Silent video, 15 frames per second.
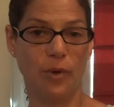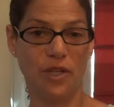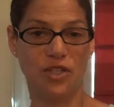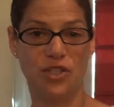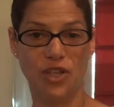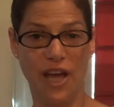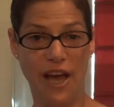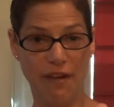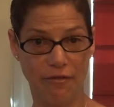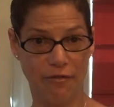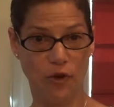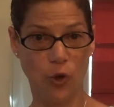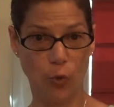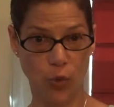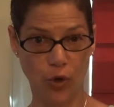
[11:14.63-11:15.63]
which
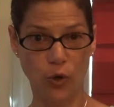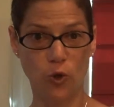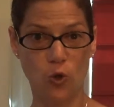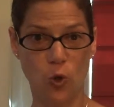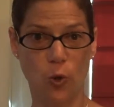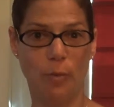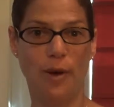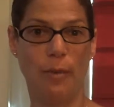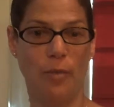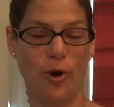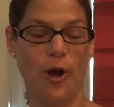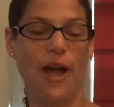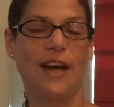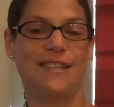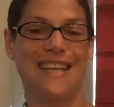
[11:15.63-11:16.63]
every Realtor member
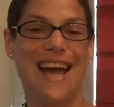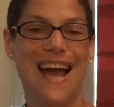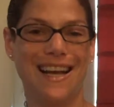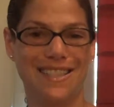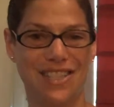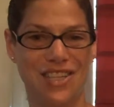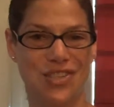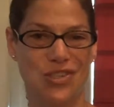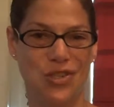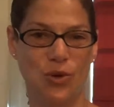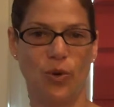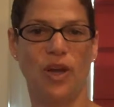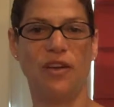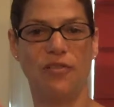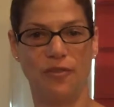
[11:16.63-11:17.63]
has access to
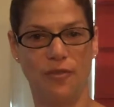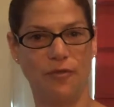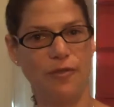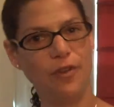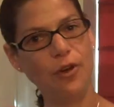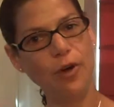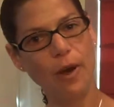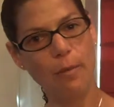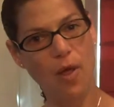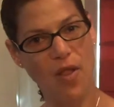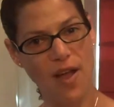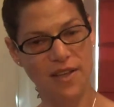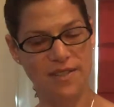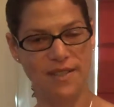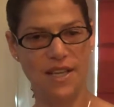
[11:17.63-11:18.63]
if your
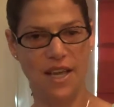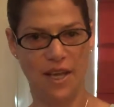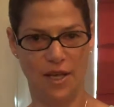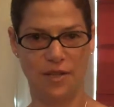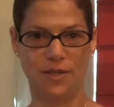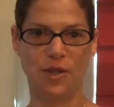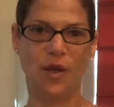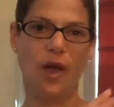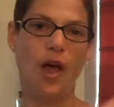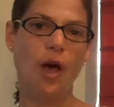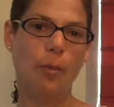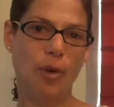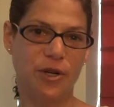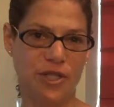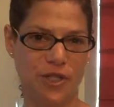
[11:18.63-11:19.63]
MLS is
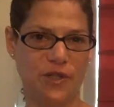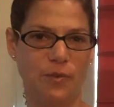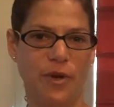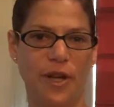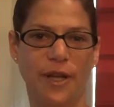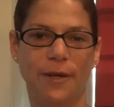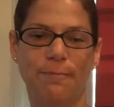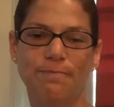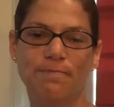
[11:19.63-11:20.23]
participating.